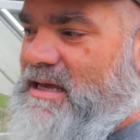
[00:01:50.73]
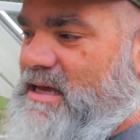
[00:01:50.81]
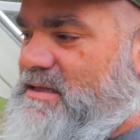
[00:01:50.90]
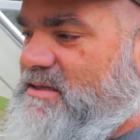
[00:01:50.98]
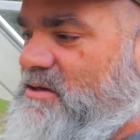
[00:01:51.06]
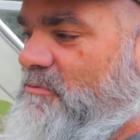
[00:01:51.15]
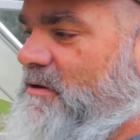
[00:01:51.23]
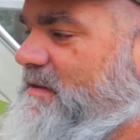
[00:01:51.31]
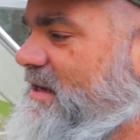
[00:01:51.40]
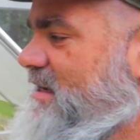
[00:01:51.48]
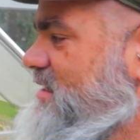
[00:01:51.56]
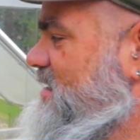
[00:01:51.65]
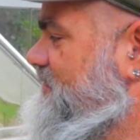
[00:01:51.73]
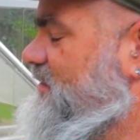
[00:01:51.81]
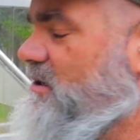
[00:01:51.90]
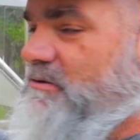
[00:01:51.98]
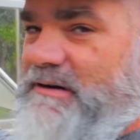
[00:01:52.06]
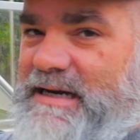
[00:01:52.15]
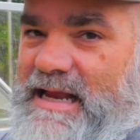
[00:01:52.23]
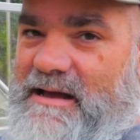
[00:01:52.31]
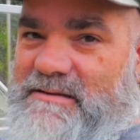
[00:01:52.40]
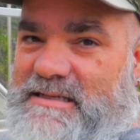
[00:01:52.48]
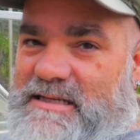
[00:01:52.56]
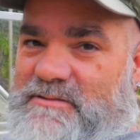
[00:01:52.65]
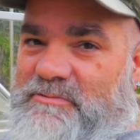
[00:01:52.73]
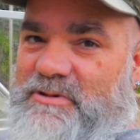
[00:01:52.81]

And so what that is, is if the greenhouse gets